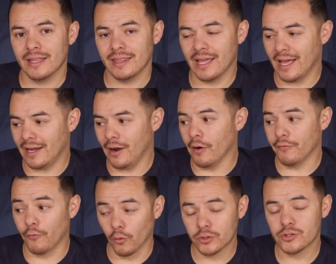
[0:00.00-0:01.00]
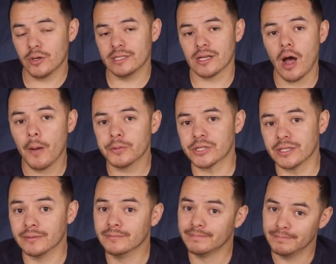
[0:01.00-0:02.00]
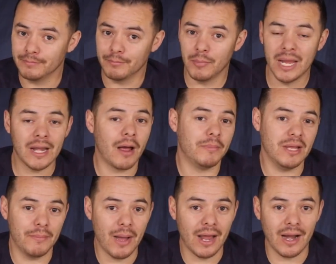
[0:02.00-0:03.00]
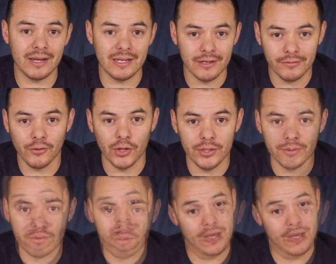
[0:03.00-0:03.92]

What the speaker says: then a fourth choice option may not be a bad idea for you.